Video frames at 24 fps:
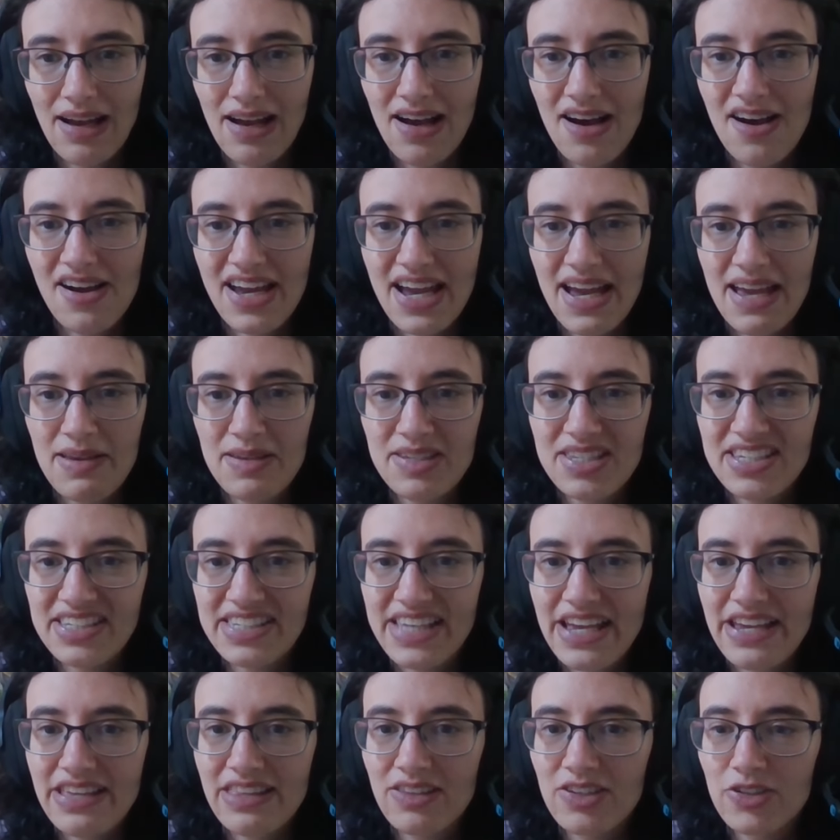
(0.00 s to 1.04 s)
Okay, is this
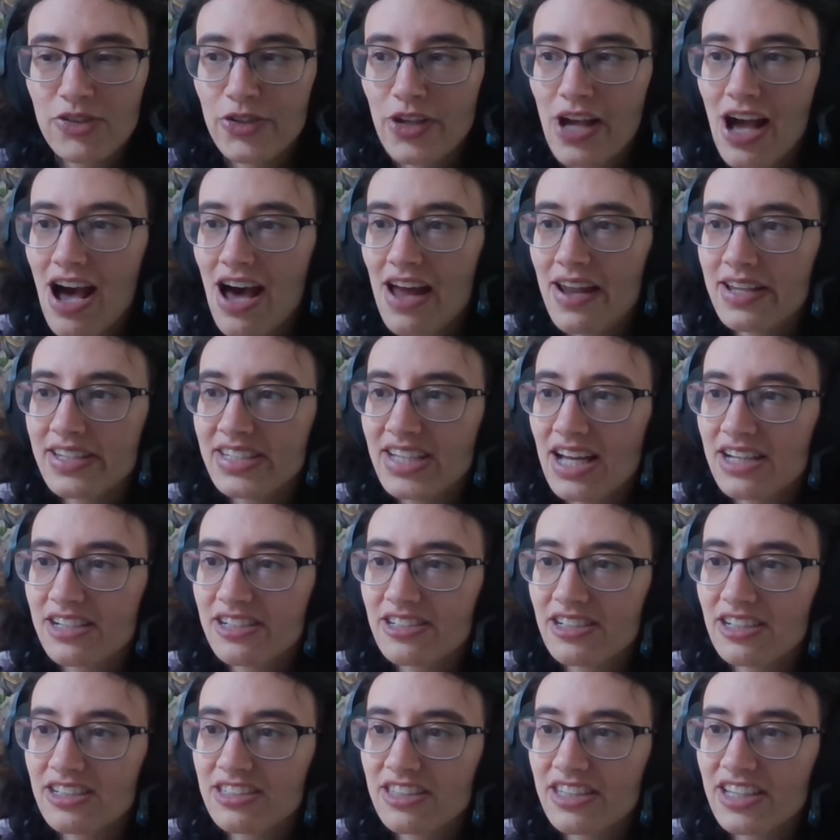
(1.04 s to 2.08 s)
saying that doing heart touch
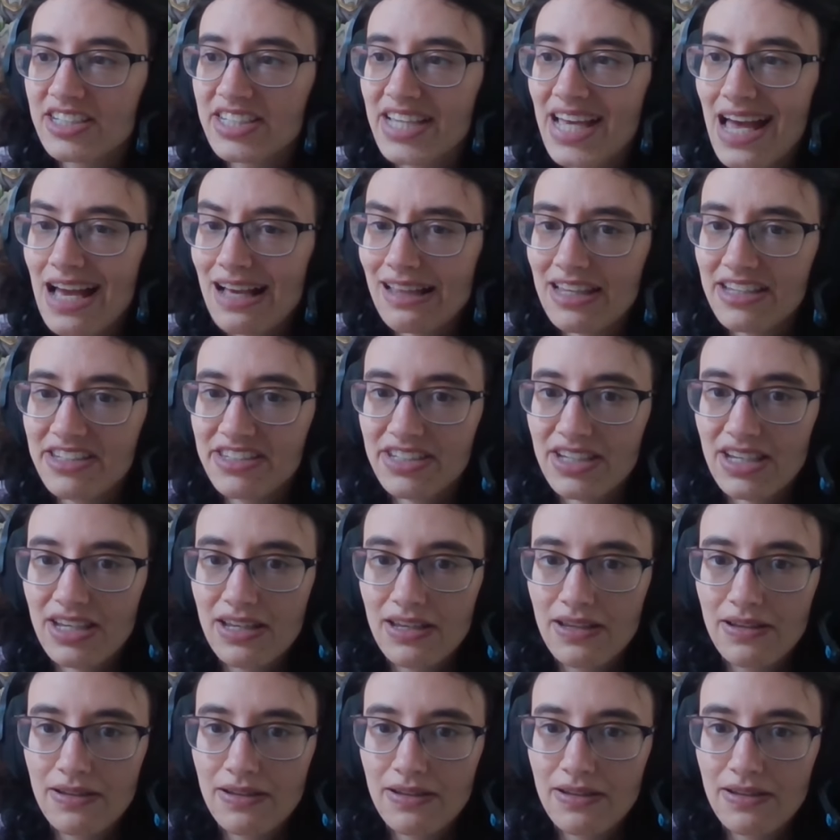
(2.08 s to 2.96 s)
does the attack? Let's see.